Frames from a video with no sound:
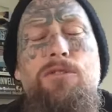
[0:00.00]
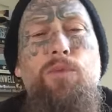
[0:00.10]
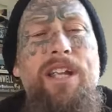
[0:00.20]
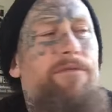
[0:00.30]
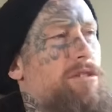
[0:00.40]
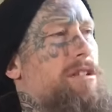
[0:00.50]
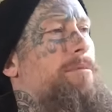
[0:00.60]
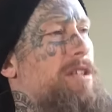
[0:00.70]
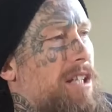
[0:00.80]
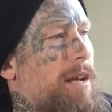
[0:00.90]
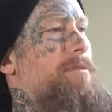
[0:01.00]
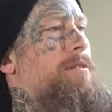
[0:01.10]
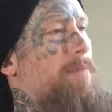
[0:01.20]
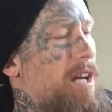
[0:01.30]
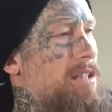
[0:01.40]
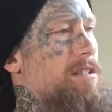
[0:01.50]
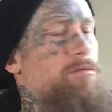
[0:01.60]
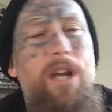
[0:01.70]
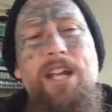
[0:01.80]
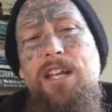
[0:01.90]
was waiting for someone to come to my house. I was
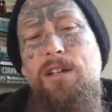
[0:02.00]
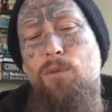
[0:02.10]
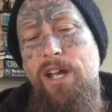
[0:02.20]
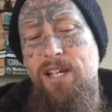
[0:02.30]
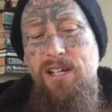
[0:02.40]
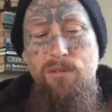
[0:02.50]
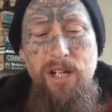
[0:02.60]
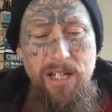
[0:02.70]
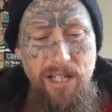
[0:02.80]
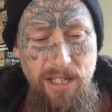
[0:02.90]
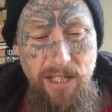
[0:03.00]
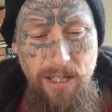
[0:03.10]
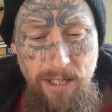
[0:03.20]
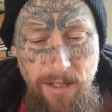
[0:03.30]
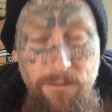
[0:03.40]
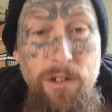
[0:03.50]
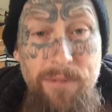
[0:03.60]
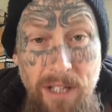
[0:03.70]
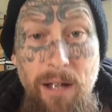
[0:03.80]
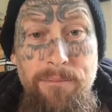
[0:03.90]
waiting for
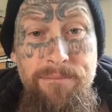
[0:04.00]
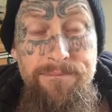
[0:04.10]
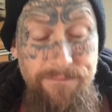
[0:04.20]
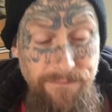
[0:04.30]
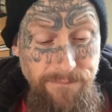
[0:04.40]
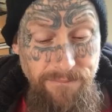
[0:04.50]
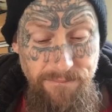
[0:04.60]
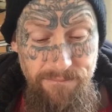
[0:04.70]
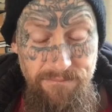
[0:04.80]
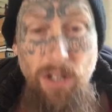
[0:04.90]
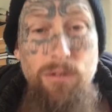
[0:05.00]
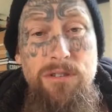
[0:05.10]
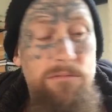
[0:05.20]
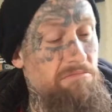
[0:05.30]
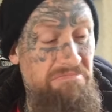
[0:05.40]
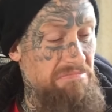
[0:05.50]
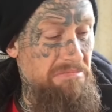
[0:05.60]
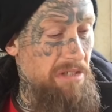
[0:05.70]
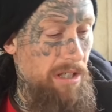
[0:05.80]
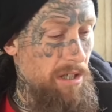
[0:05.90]
them to come. No,
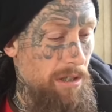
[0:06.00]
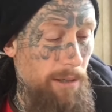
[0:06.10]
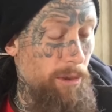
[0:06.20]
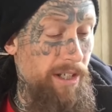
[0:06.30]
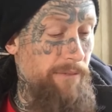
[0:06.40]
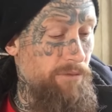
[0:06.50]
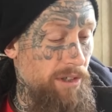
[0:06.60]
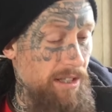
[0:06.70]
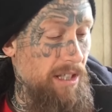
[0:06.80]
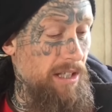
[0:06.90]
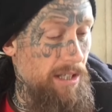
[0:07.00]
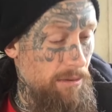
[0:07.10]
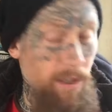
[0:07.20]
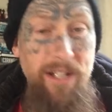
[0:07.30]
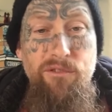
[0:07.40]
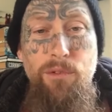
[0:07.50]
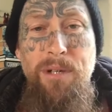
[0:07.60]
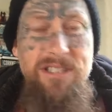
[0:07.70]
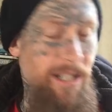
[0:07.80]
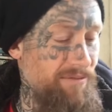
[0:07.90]
I'm waiting for nothing. Waiting for
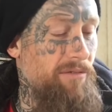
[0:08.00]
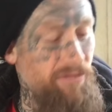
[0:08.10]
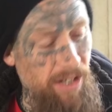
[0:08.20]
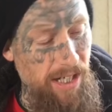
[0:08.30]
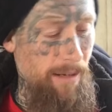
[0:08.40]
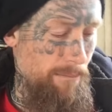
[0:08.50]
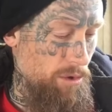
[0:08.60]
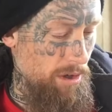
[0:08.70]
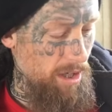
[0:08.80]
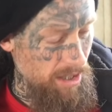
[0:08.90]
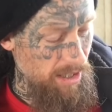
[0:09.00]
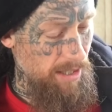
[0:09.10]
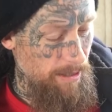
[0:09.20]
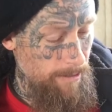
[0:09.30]
myself to fuck up, more likely.